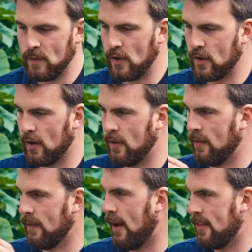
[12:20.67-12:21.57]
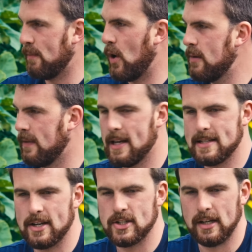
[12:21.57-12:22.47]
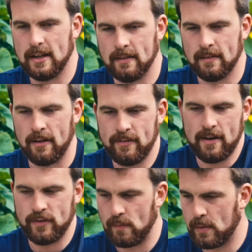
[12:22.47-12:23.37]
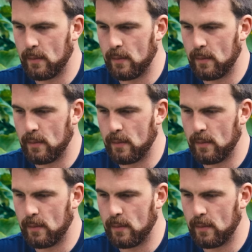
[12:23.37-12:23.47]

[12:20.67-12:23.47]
You can, at the moment, there's actually a fair few